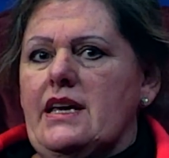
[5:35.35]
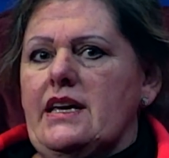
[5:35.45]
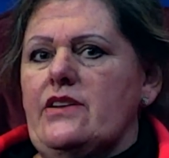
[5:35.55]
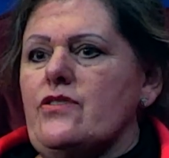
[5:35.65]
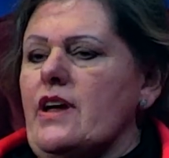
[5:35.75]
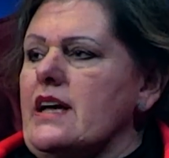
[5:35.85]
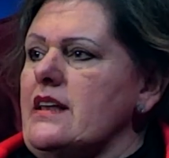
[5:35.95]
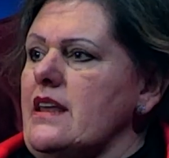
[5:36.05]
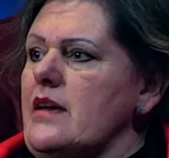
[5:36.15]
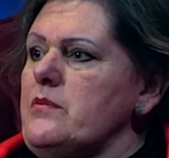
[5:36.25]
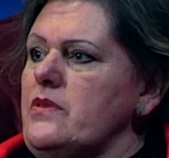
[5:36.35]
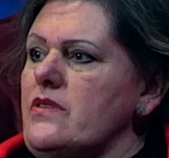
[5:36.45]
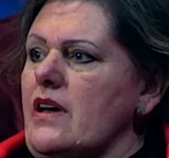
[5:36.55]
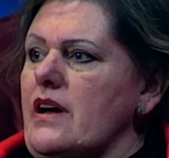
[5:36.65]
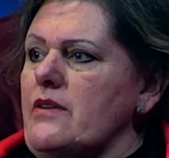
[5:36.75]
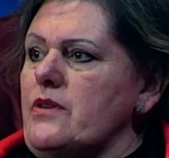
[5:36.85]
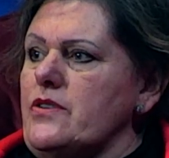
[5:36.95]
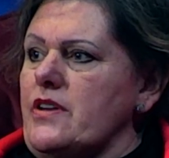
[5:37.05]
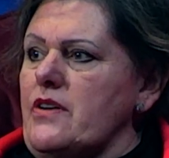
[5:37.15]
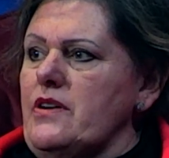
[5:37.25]
Interact clubs are
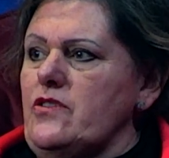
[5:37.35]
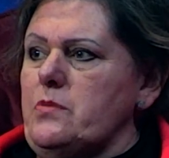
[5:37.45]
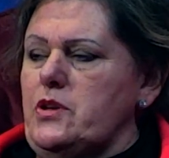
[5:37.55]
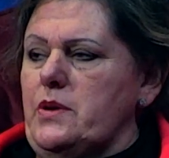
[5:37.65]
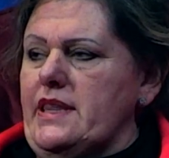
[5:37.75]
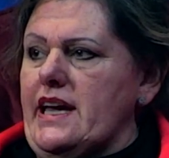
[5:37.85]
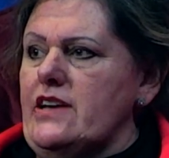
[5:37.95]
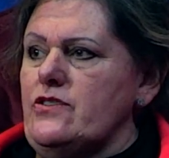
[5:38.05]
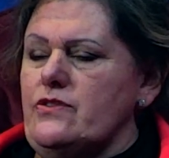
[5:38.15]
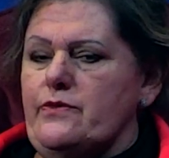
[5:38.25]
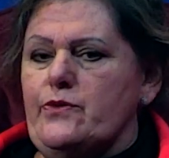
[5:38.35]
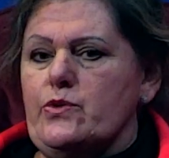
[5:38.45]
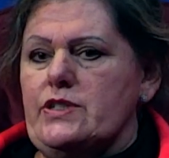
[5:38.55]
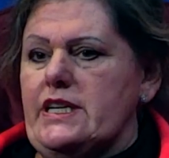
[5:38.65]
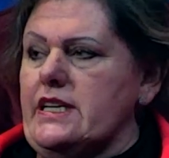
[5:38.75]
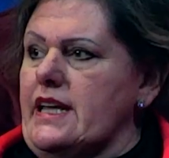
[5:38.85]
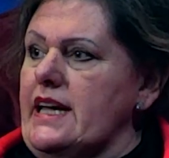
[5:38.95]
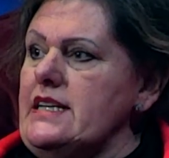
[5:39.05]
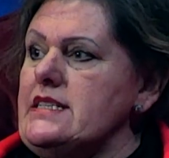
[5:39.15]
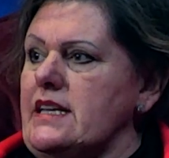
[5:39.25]
Rotarians between the ages of 14 and
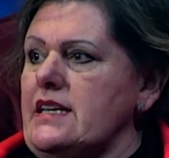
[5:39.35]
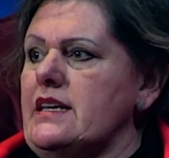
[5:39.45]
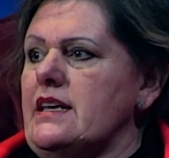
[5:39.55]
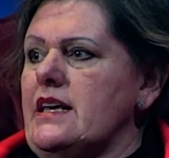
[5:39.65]
18